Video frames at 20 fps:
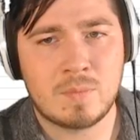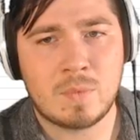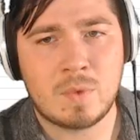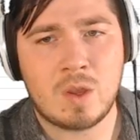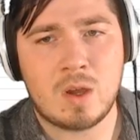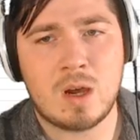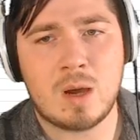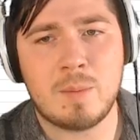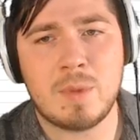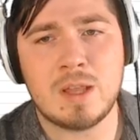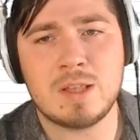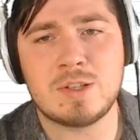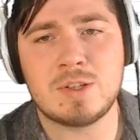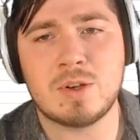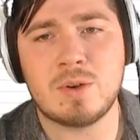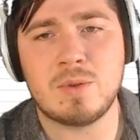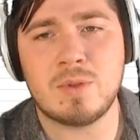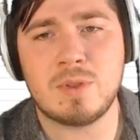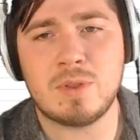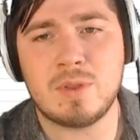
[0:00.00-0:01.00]
And
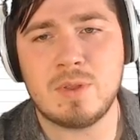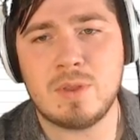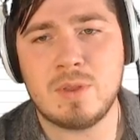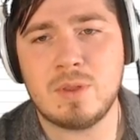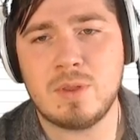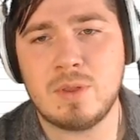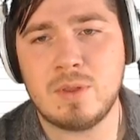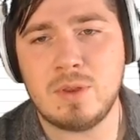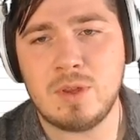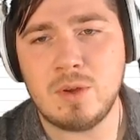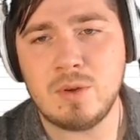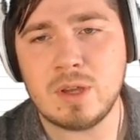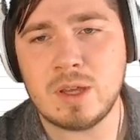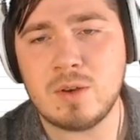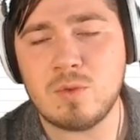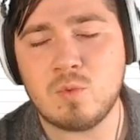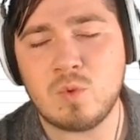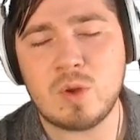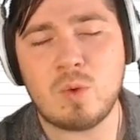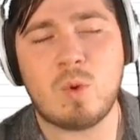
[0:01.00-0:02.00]
so you
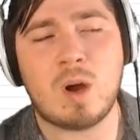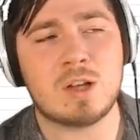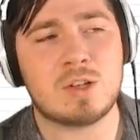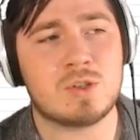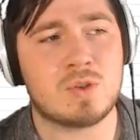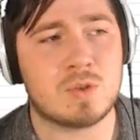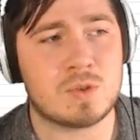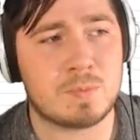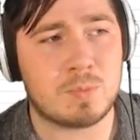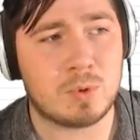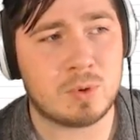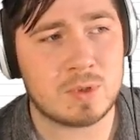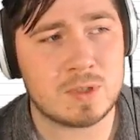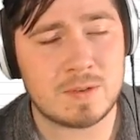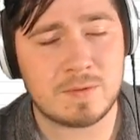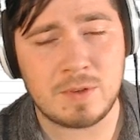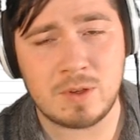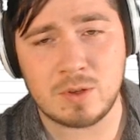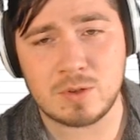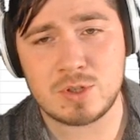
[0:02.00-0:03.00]
can rewatch those pulls
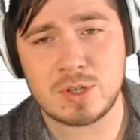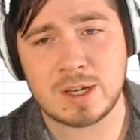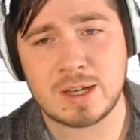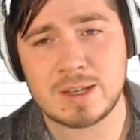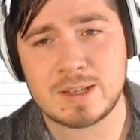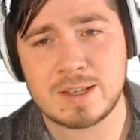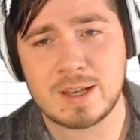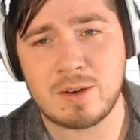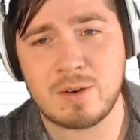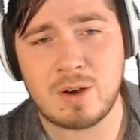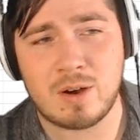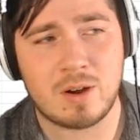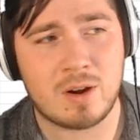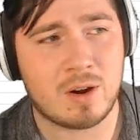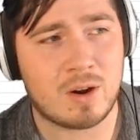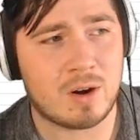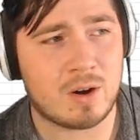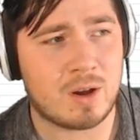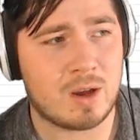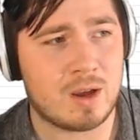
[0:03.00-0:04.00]
if you go check us out on
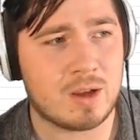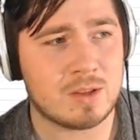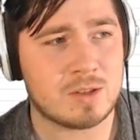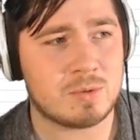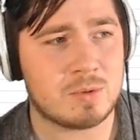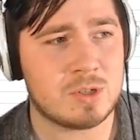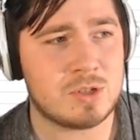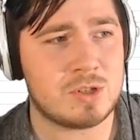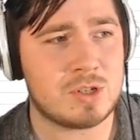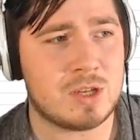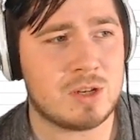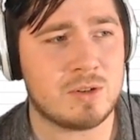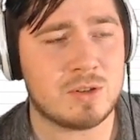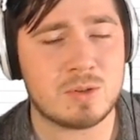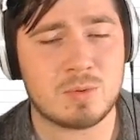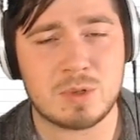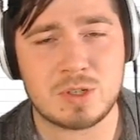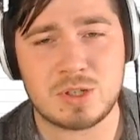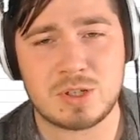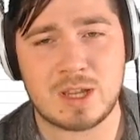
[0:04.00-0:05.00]
our Twitch channel,
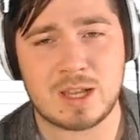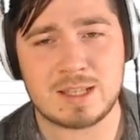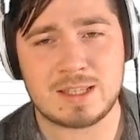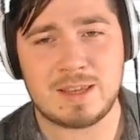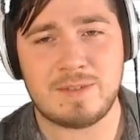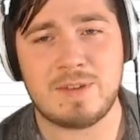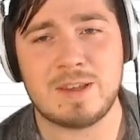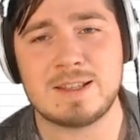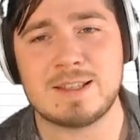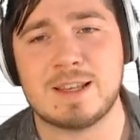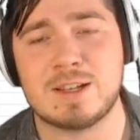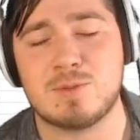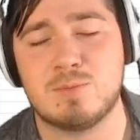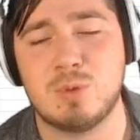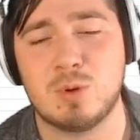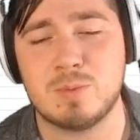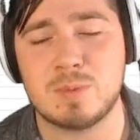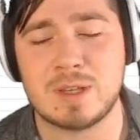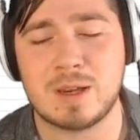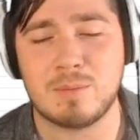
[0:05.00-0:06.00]

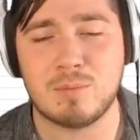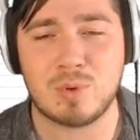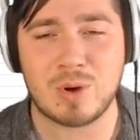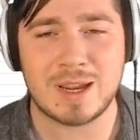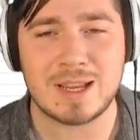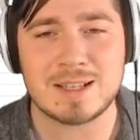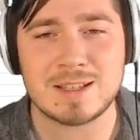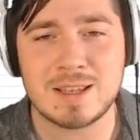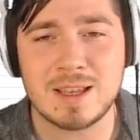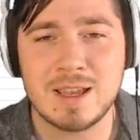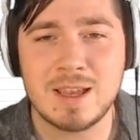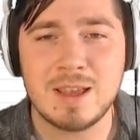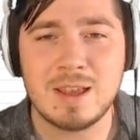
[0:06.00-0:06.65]
twitch.tv/boomtownbreaks.